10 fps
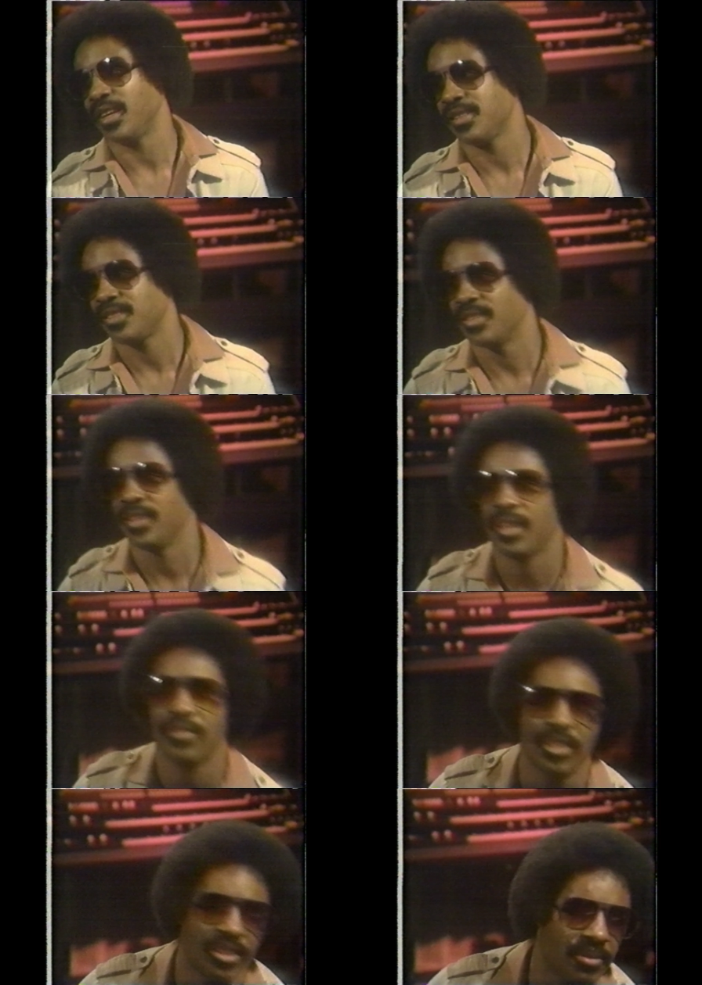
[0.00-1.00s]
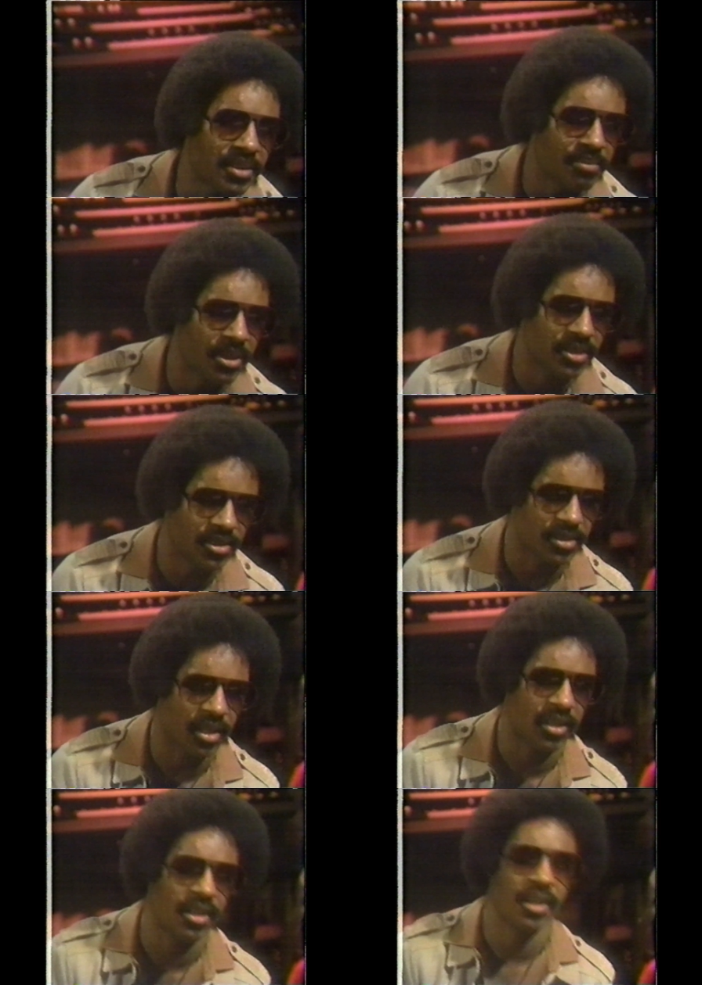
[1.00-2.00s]
is to live and do as much as
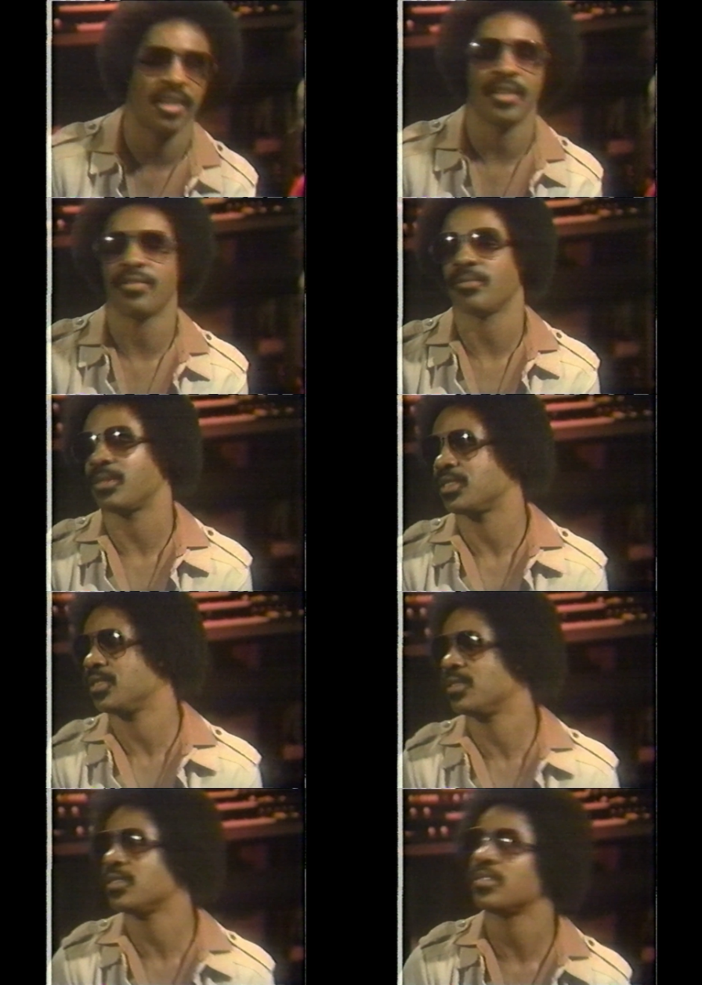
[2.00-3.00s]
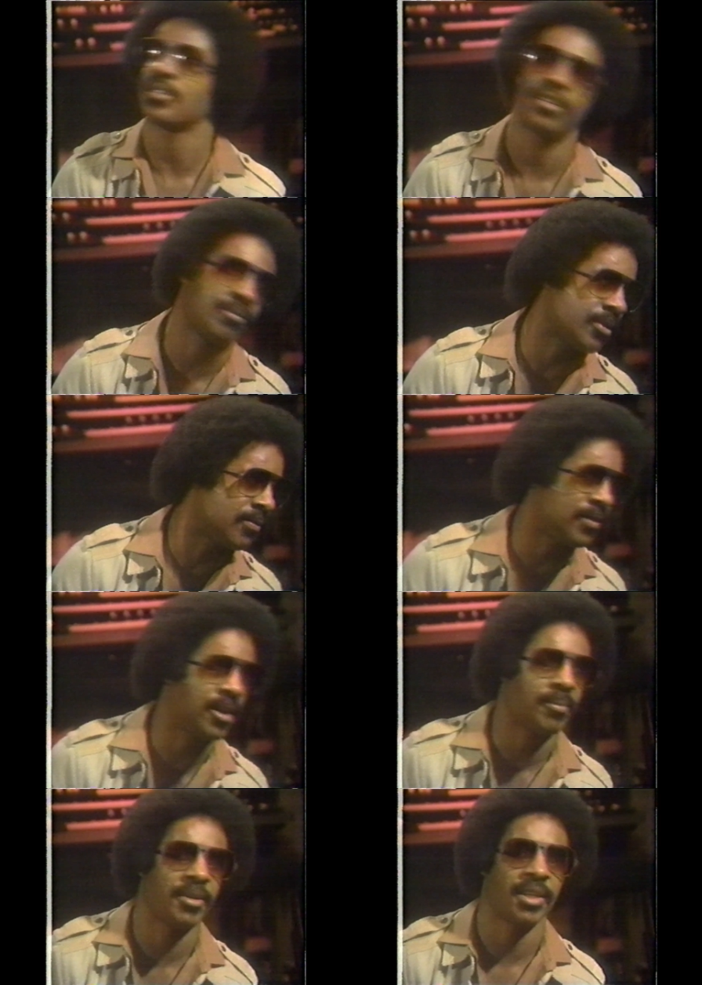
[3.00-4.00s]
I can for my children and all my
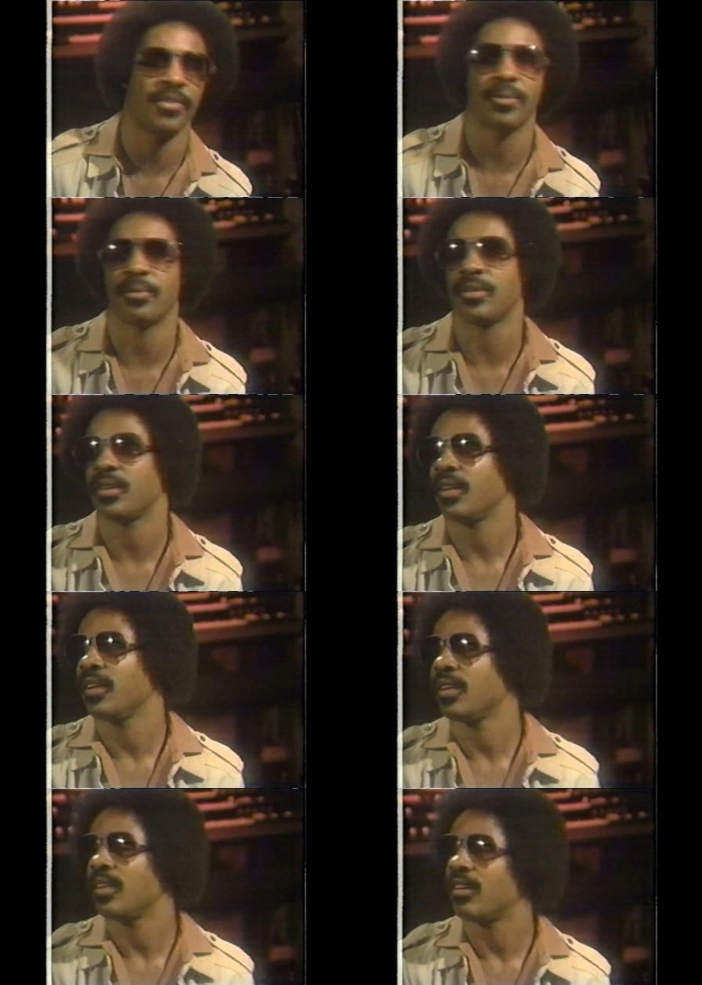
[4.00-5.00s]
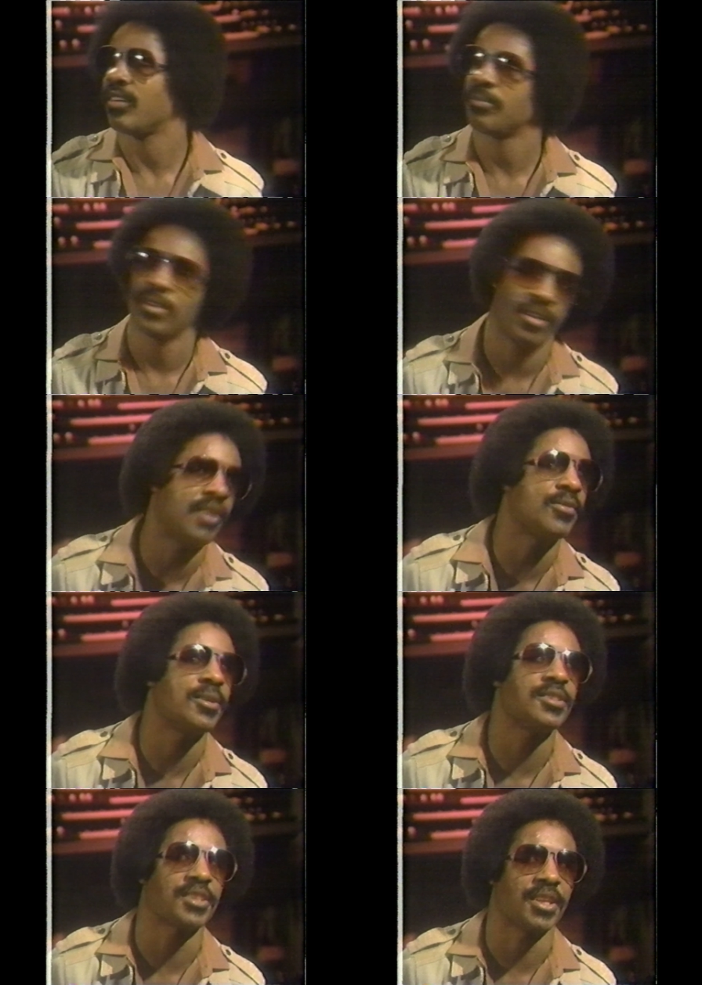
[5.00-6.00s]
family and everyone, all my loved
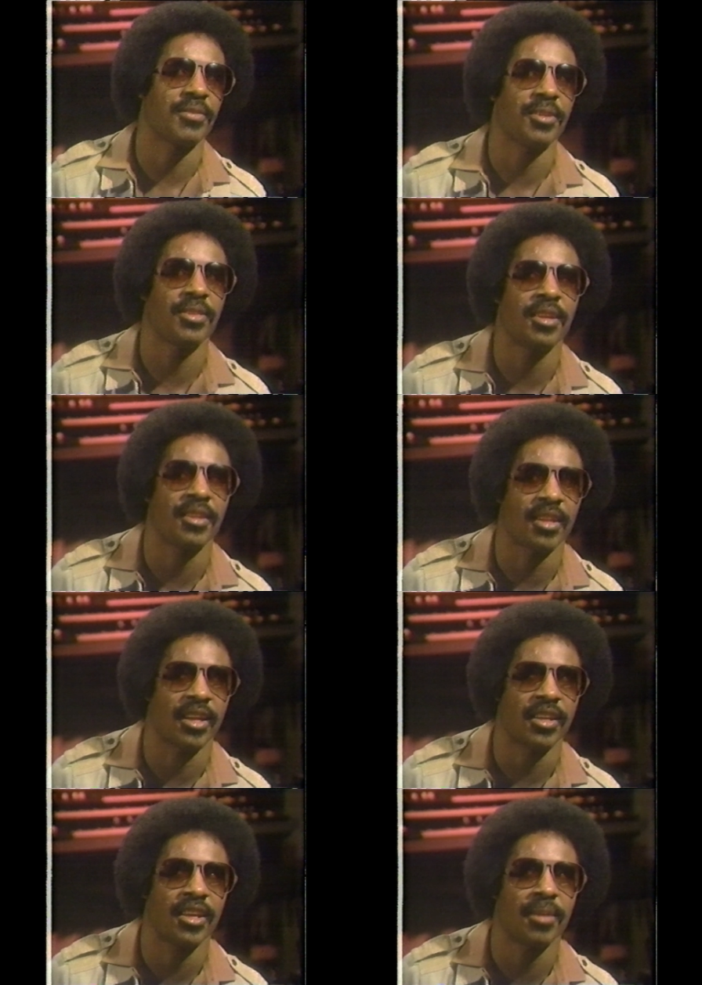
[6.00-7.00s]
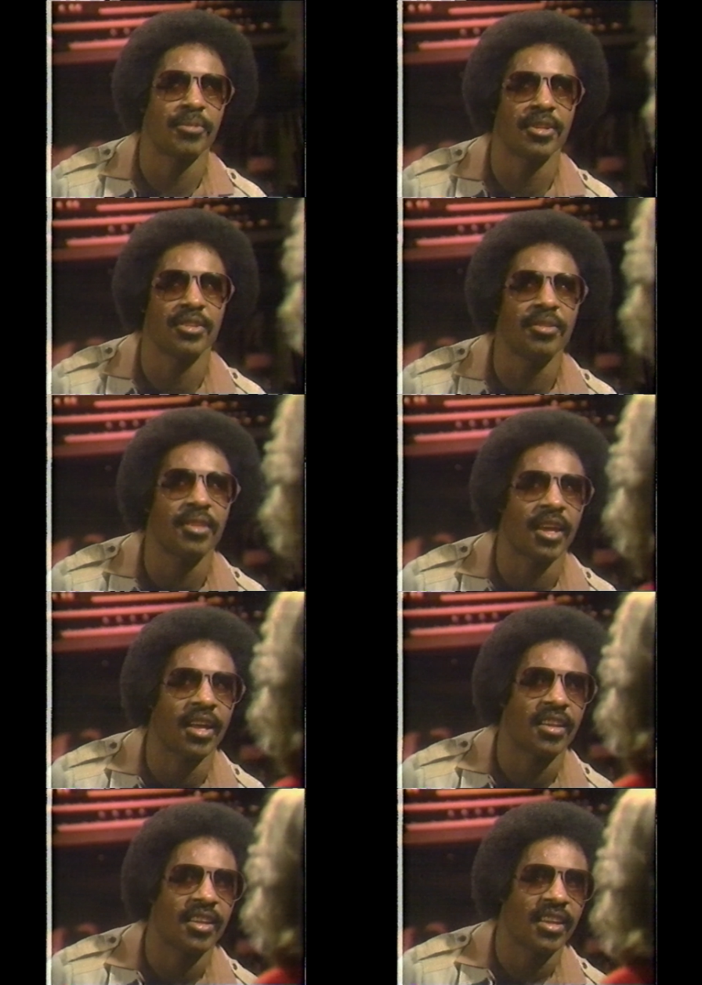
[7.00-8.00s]
ones, everything that I can. I'm going to do that.
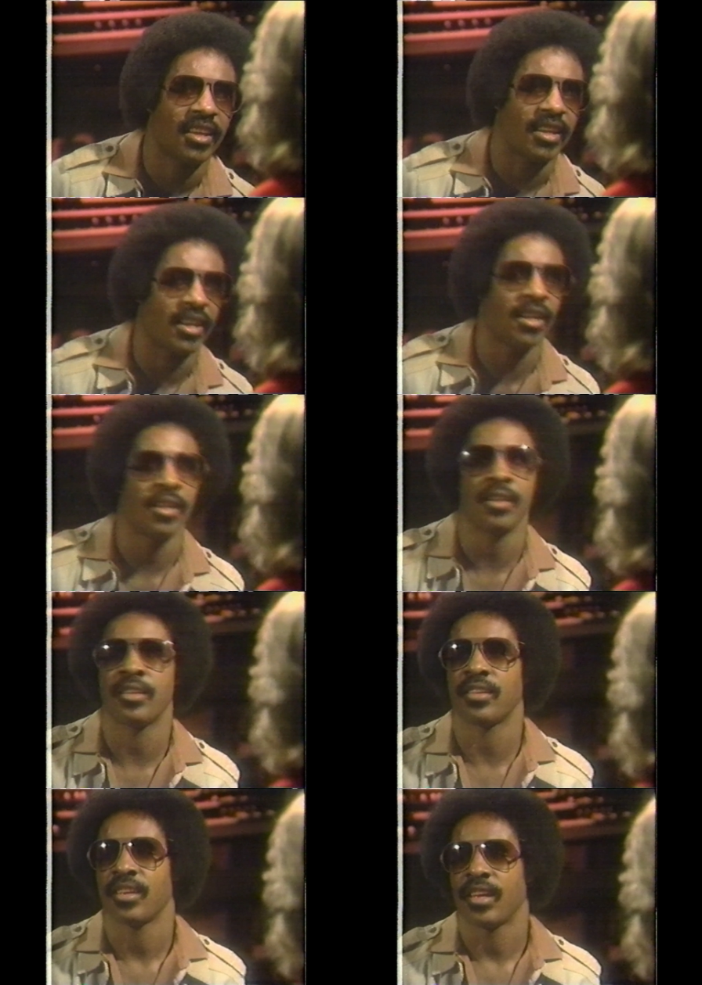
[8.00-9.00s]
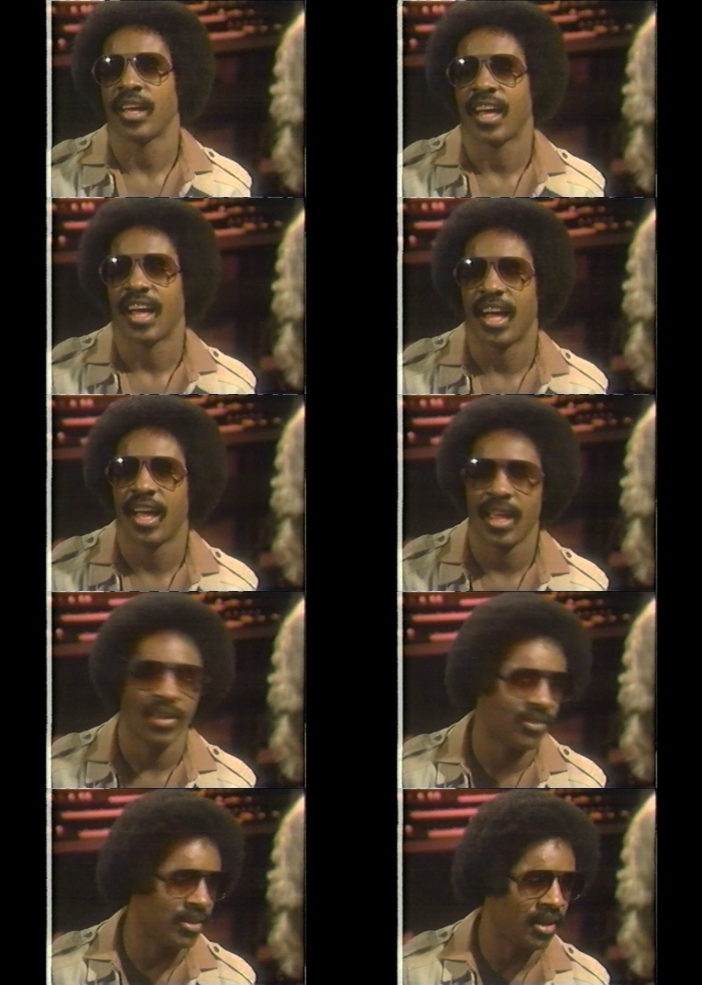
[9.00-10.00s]
And I
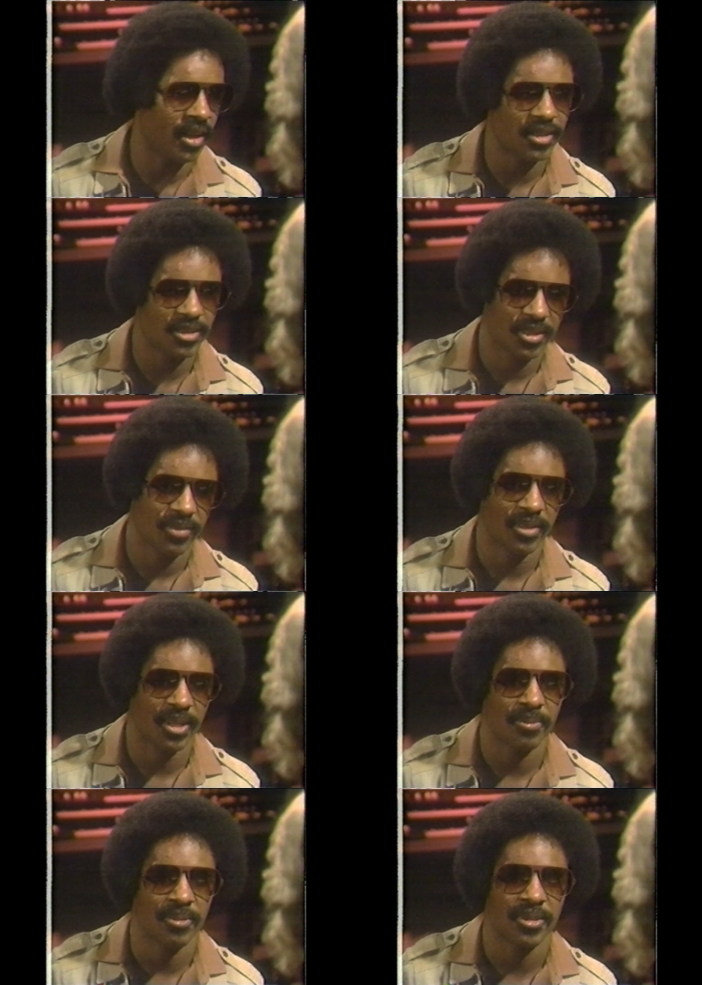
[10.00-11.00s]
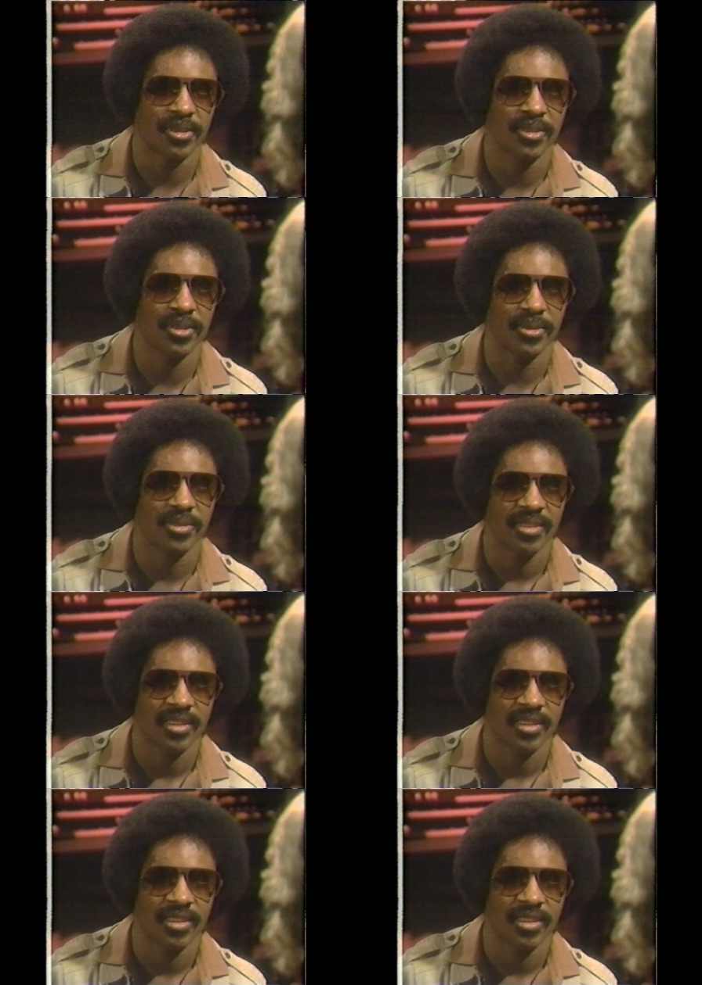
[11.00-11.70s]
have a lot of stuff that I want to do.